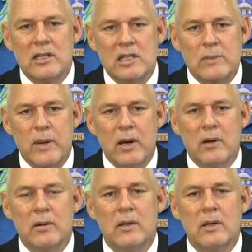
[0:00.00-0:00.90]
and
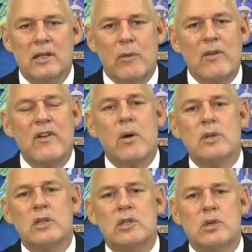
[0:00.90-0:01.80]
despair that we
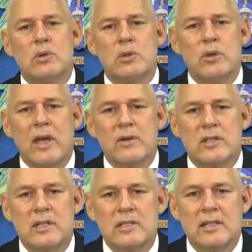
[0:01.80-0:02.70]
found it in June
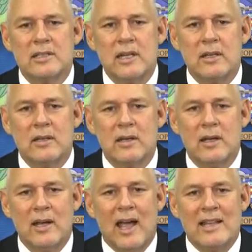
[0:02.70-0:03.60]
2016,
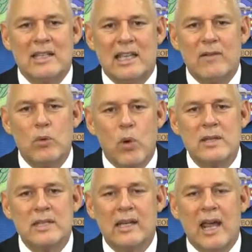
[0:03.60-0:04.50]
and to give it
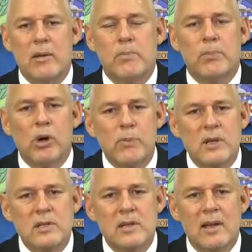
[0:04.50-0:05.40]
once again
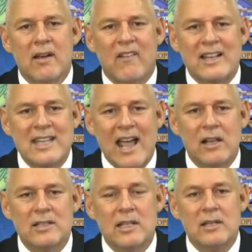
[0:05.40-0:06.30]
purpose,
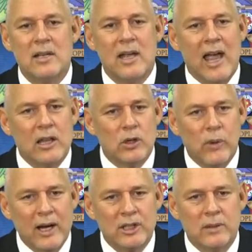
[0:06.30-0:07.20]
vitality, and
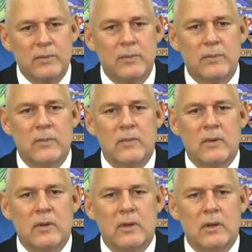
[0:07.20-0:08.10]
direction.
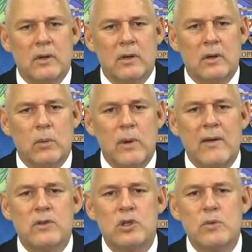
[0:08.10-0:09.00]
We
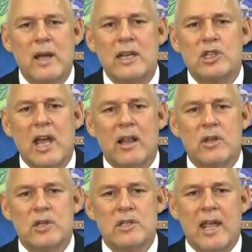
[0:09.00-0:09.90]
have too many
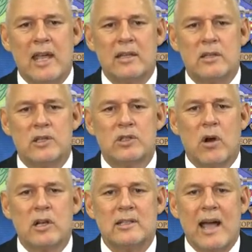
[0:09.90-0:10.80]
challenges ahead to
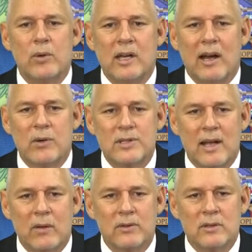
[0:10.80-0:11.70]
start doubting
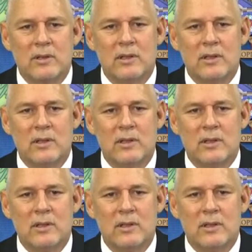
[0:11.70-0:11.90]
ourselves.